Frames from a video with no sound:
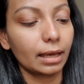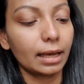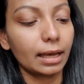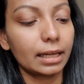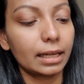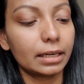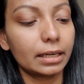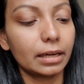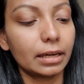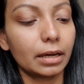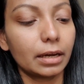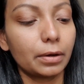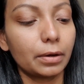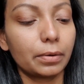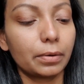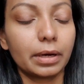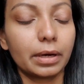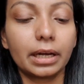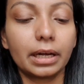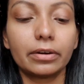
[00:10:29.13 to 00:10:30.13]
And
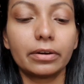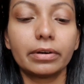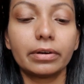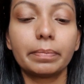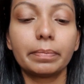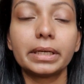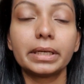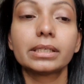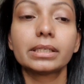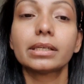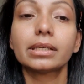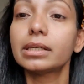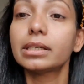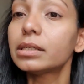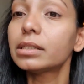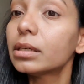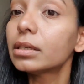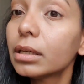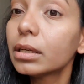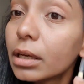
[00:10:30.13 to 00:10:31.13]
now I'll repeat
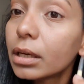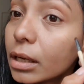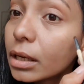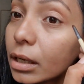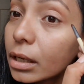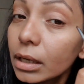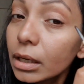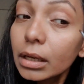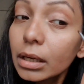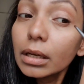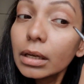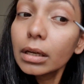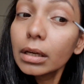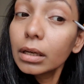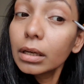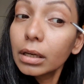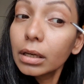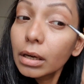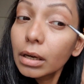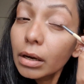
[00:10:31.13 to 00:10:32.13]
it
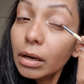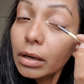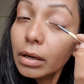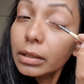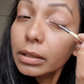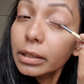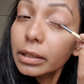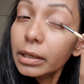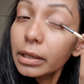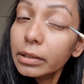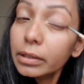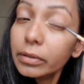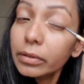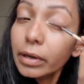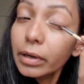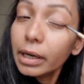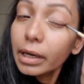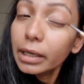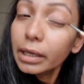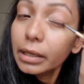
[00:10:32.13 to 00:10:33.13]
on the other
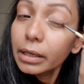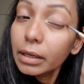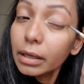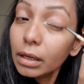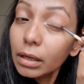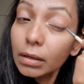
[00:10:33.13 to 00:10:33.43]
eye.